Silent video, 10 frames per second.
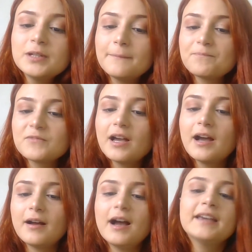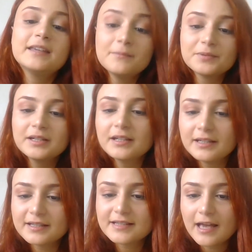we I can
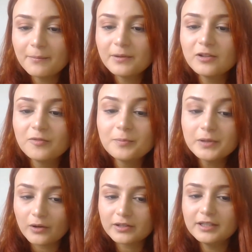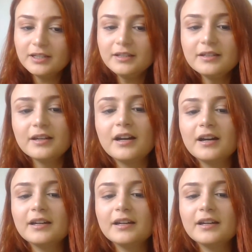bring an example of plogging.